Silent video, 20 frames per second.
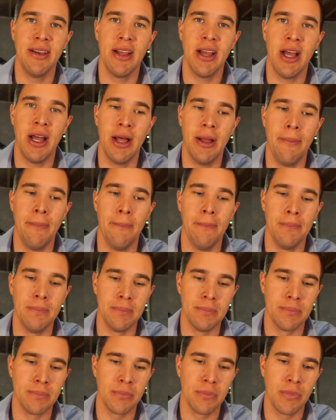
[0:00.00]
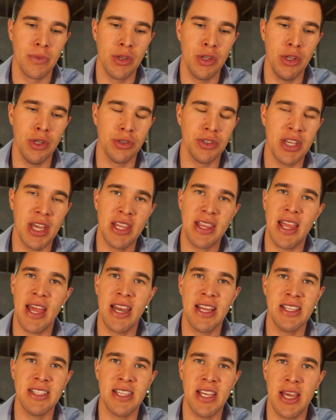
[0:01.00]
Um, You'll take that
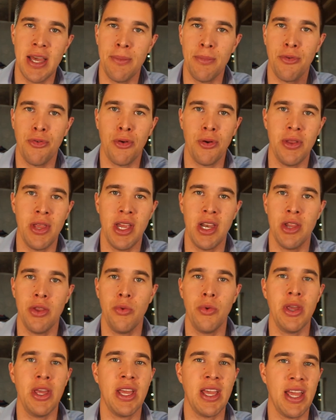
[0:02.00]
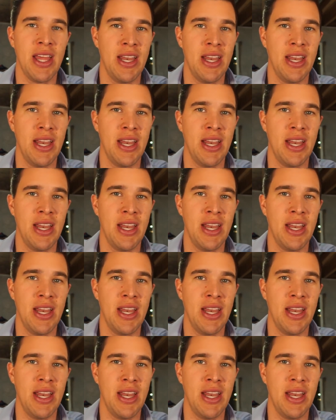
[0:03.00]
exam before the end of the week,